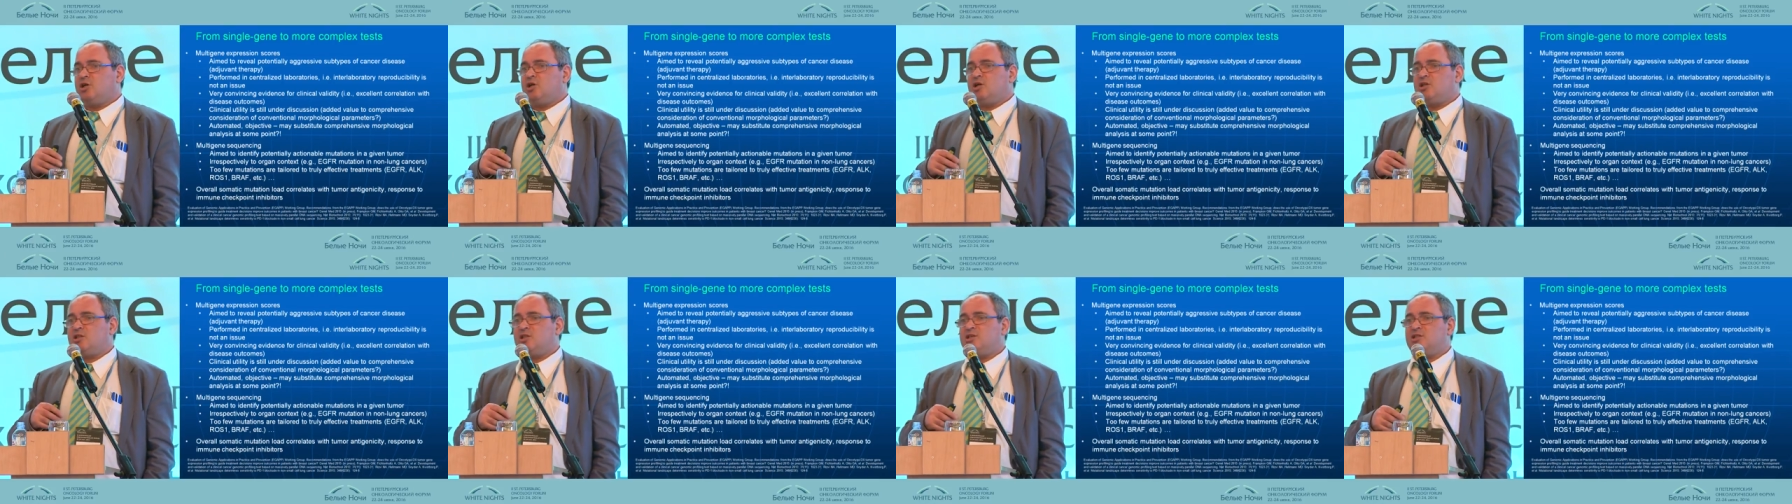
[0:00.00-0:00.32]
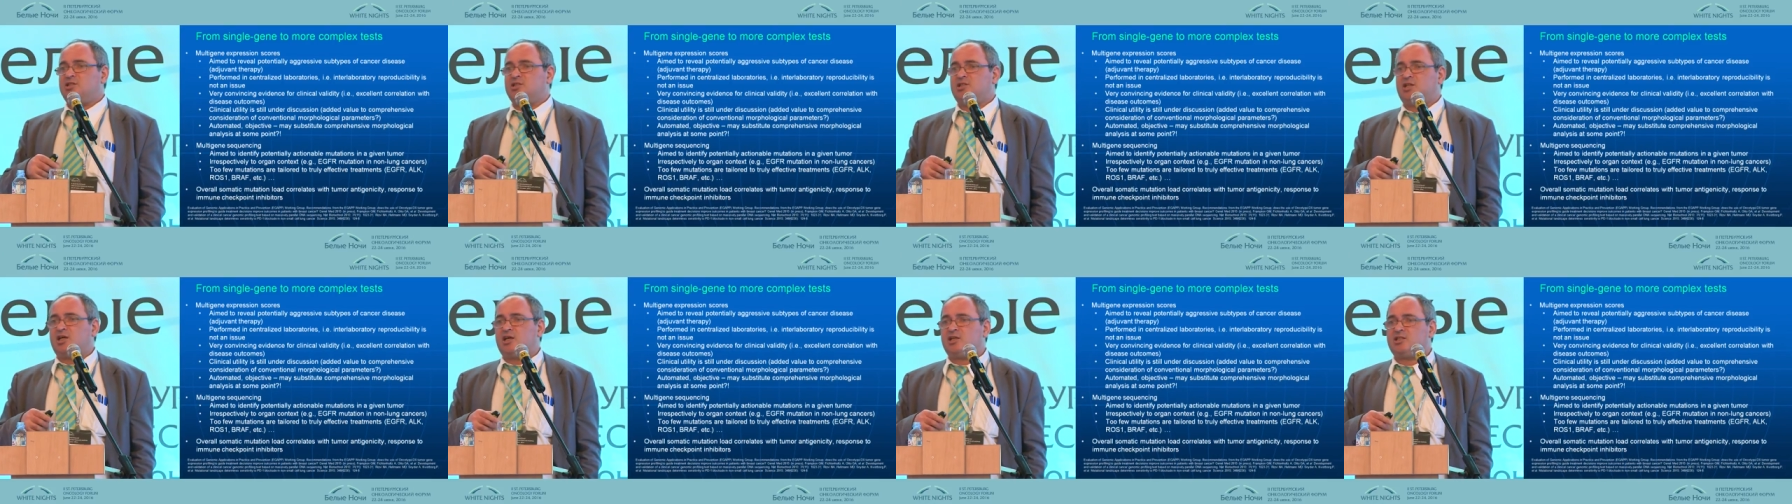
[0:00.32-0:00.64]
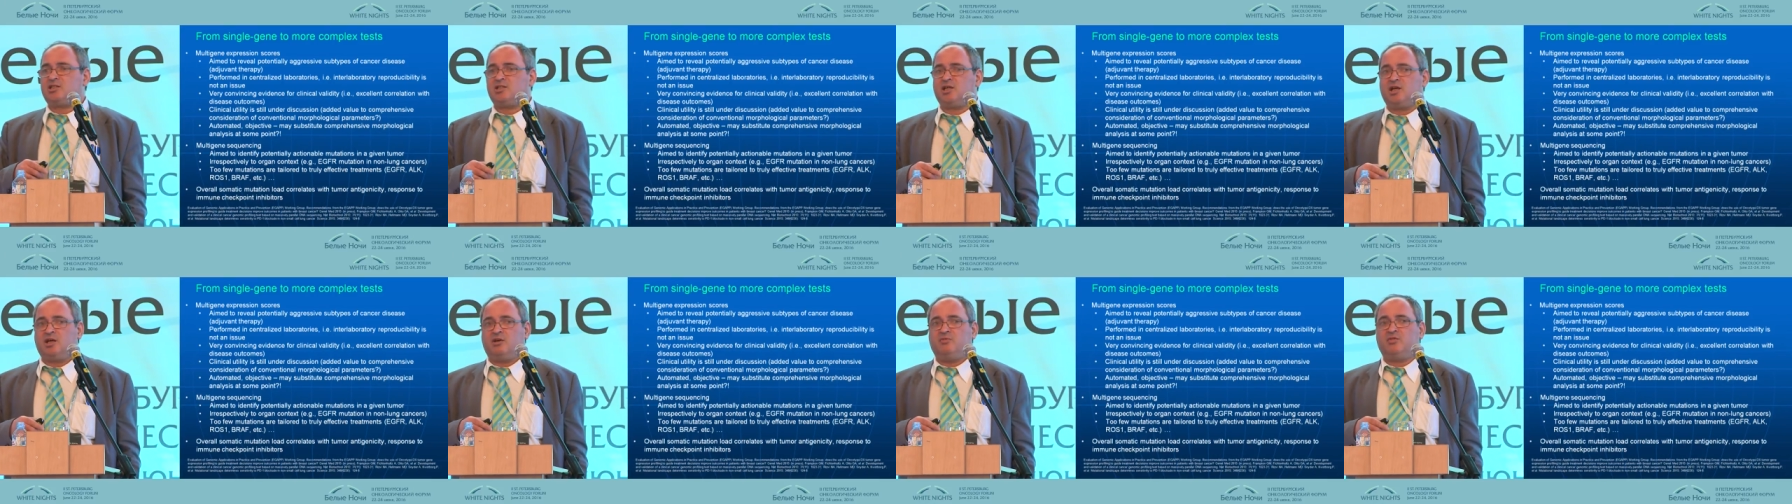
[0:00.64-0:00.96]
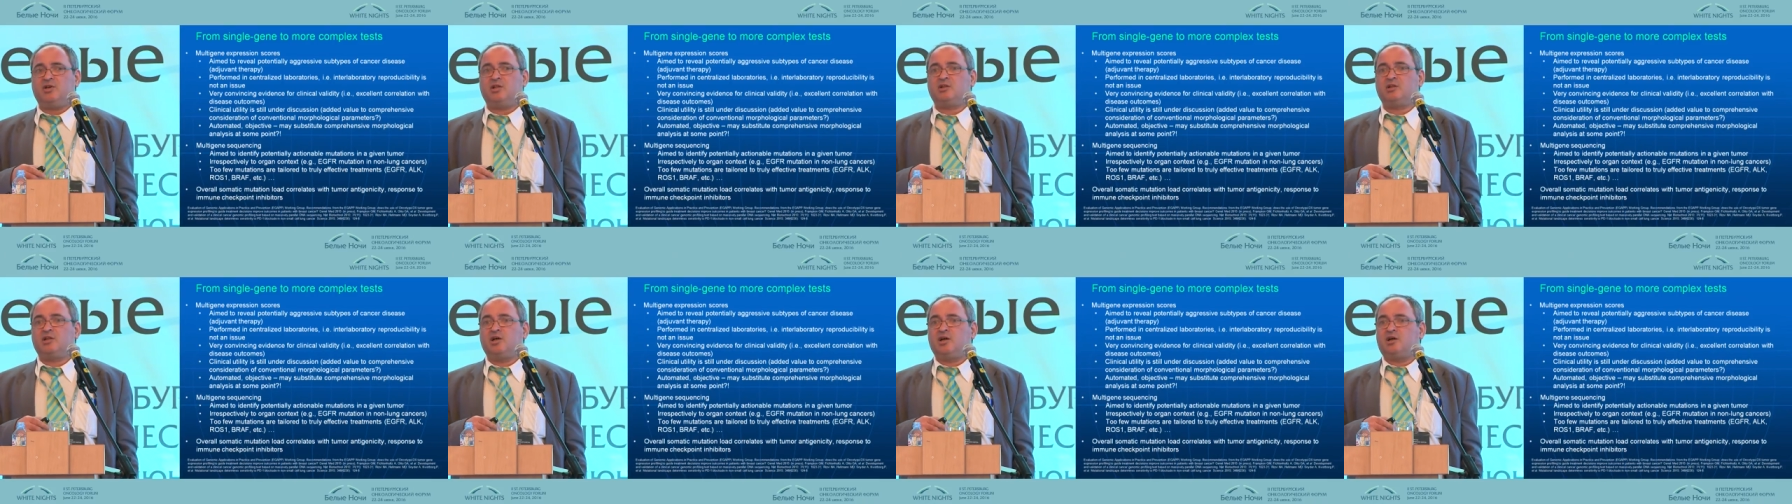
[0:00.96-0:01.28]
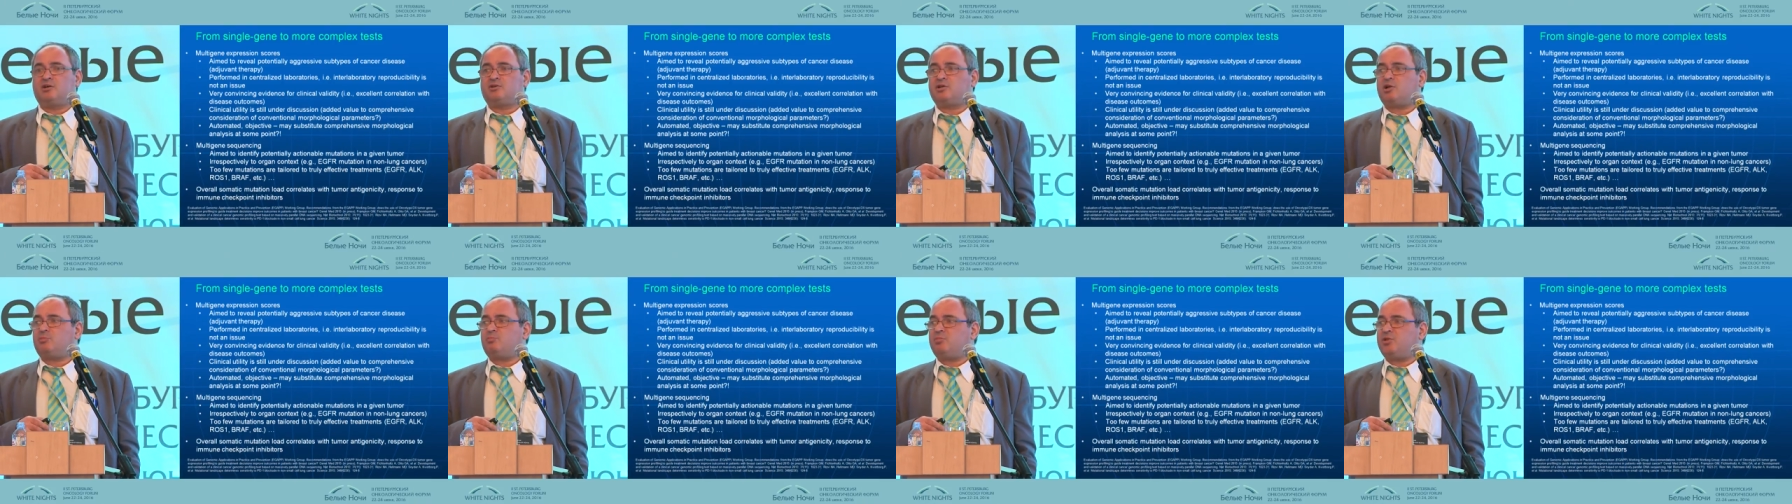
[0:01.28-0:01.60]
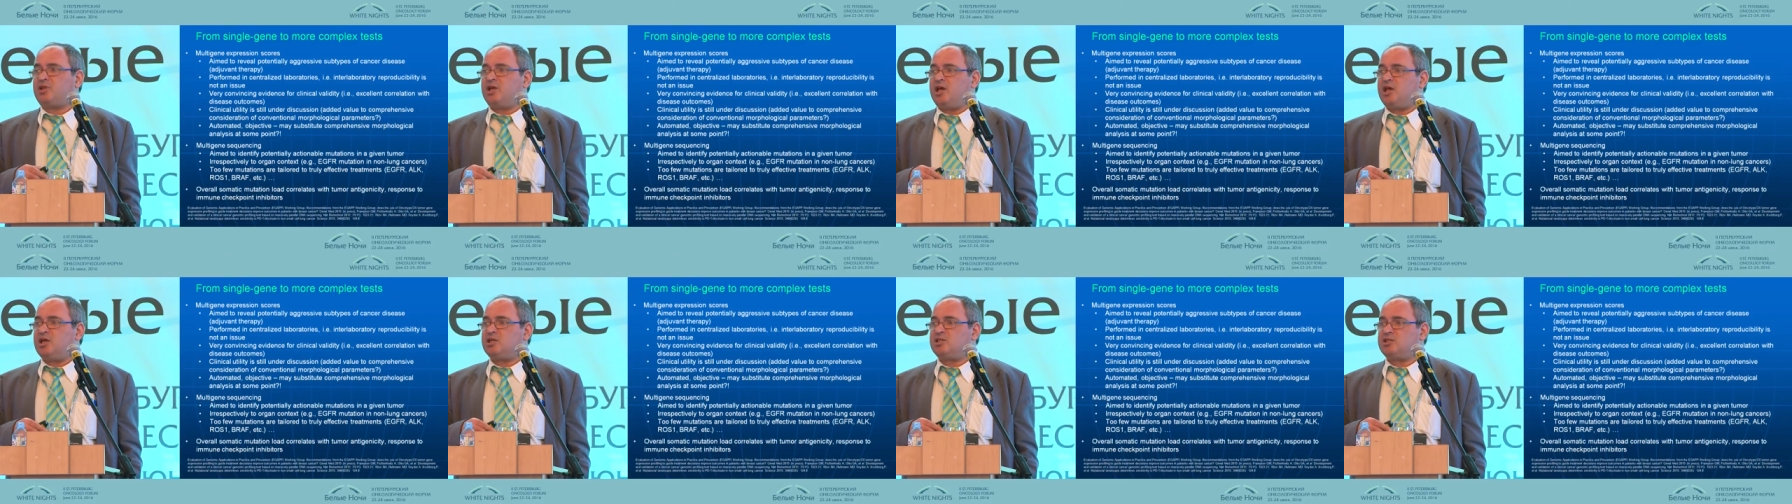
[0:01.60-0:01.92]
this test will
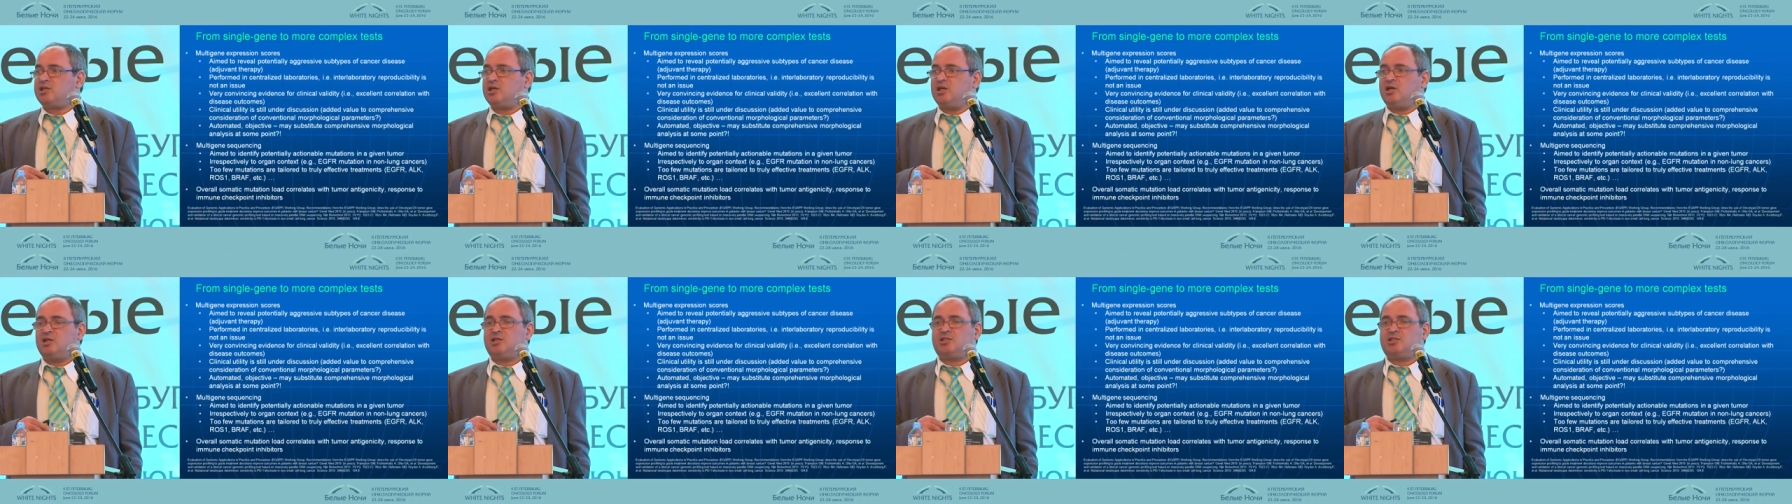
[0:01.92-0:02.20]
replace